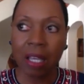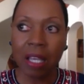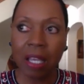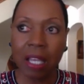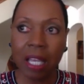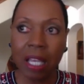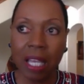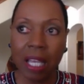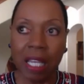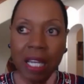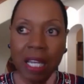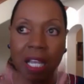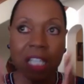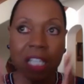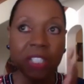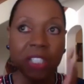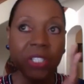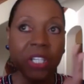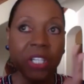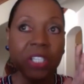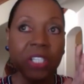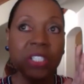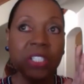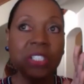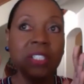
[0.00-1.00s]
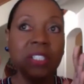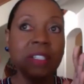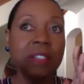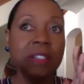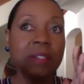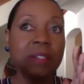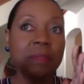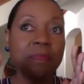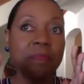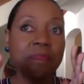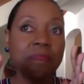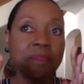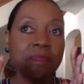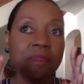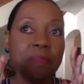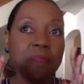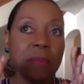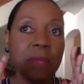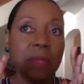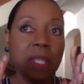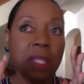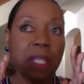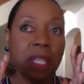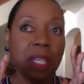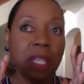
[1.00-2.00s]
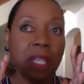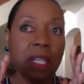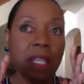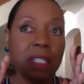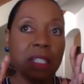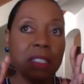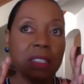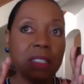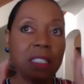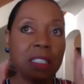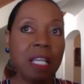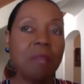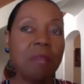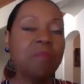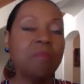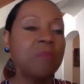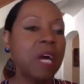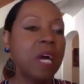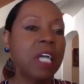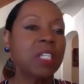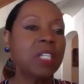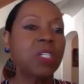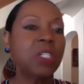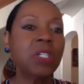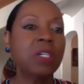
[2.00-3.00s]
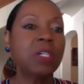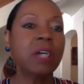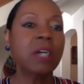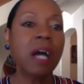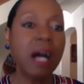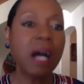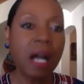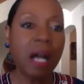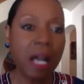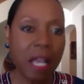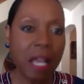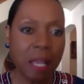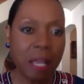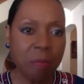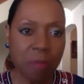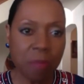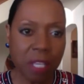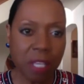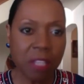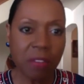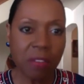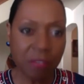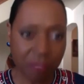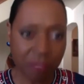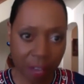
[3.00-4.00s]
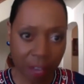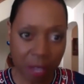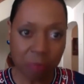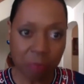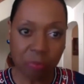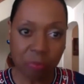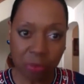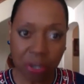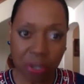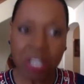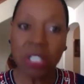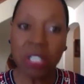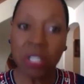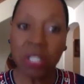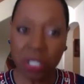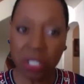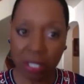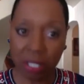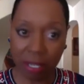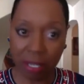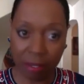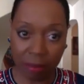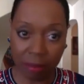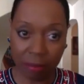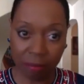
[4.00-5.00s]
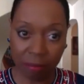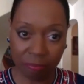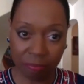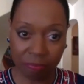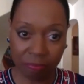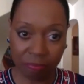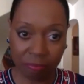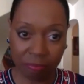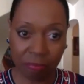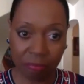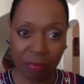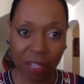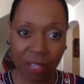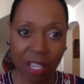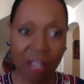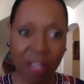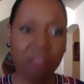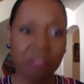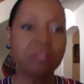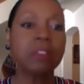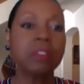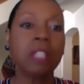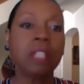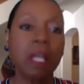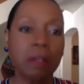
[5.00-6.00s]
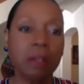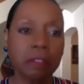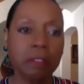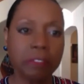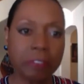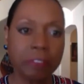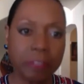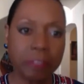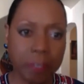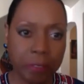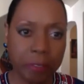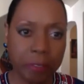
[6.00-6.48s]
And I just let my cry be the vibration of love.